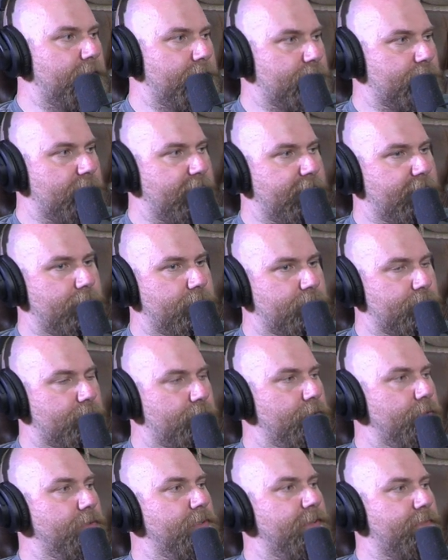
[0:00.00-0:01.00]
And there's
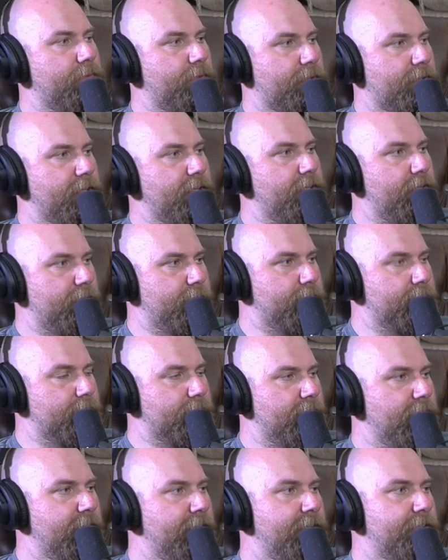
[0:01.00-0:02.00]
2 different
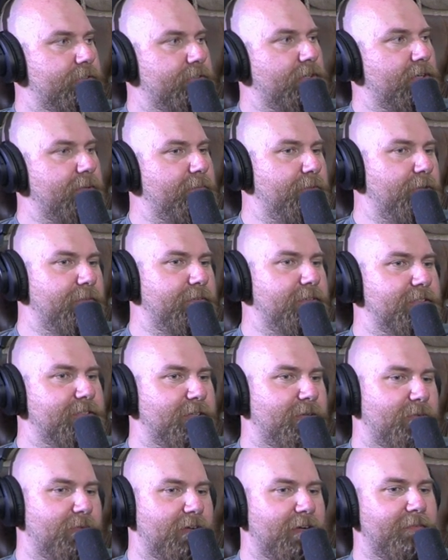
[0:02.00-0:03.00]
theaters showing
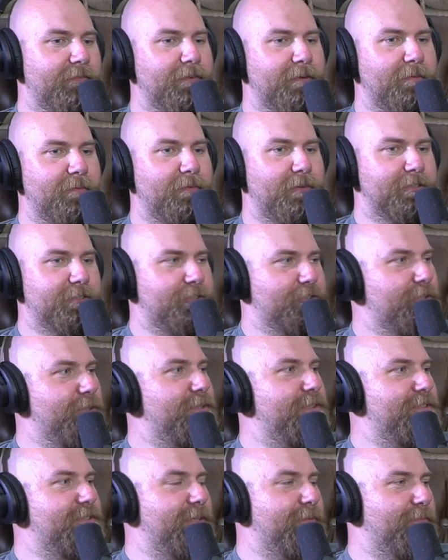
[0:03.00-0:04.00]
movies, and one of them was a
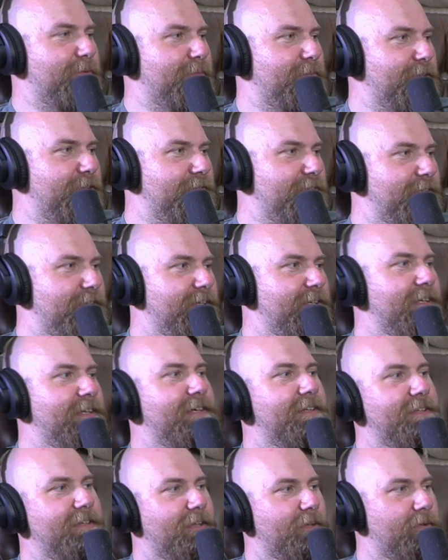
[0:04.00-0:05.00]
Shirley Temple movie.
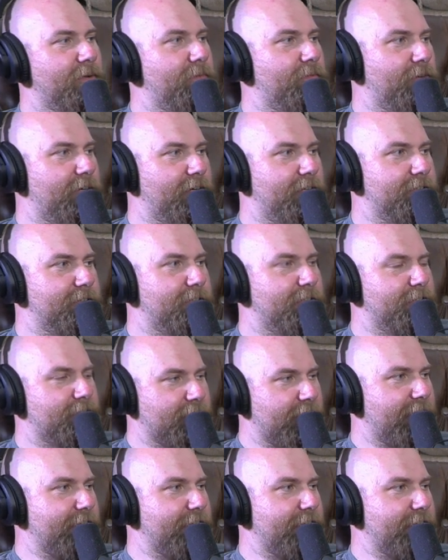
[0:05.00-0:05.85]
The other one was this